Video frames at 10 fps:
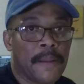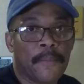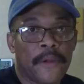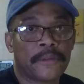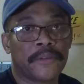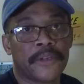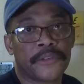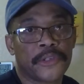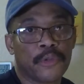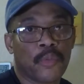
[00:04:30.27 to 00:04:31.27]
I'm going to
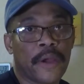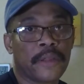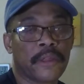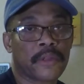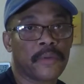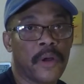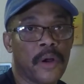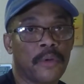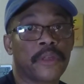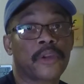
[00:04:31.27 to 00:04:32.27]
just use one of the screw
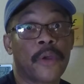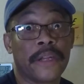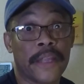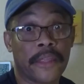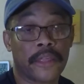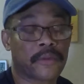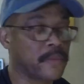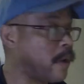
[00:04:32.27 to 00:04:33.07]
holes and create another screw